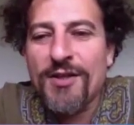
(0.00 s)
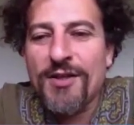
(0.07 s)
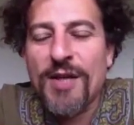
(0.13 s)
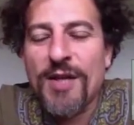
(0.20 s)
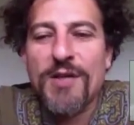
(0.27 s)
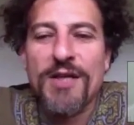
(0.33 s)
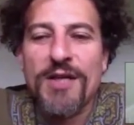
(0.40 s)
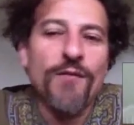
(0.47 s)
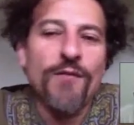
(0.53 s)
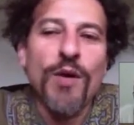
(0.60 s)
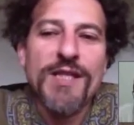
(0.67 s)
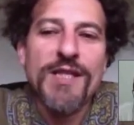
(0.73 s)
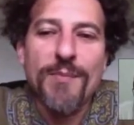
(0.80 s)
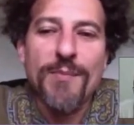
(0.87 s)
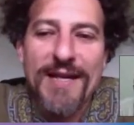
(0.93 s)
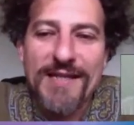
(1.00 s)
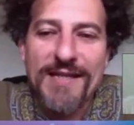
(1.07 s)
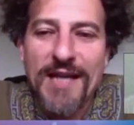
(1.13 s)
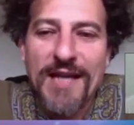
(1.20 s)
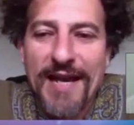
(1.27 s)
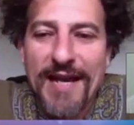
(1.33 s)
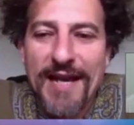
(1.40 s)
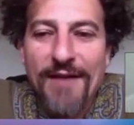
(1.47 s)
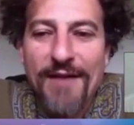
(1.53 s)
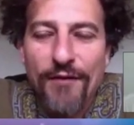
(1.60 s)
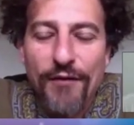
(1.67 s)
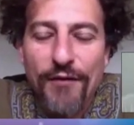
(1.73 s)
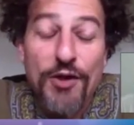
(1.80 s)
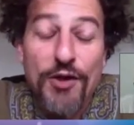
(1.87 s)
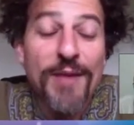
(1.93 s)
into the subject of what's the best
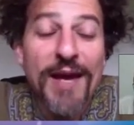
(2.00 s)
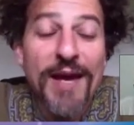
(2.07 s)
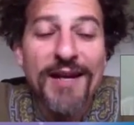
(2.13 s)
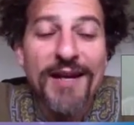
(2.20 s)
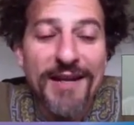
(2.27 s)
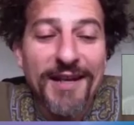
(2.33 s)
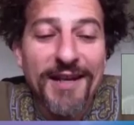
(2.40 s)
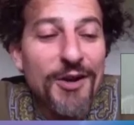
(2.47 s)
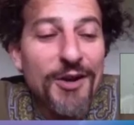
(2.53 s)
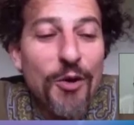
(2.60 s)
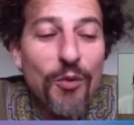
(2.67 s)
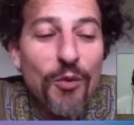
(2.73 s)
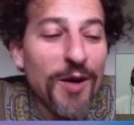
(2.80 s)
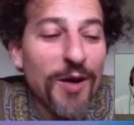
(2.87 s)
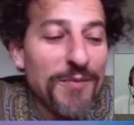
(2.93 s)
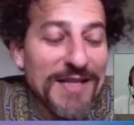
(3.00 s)
diet ever for humanity,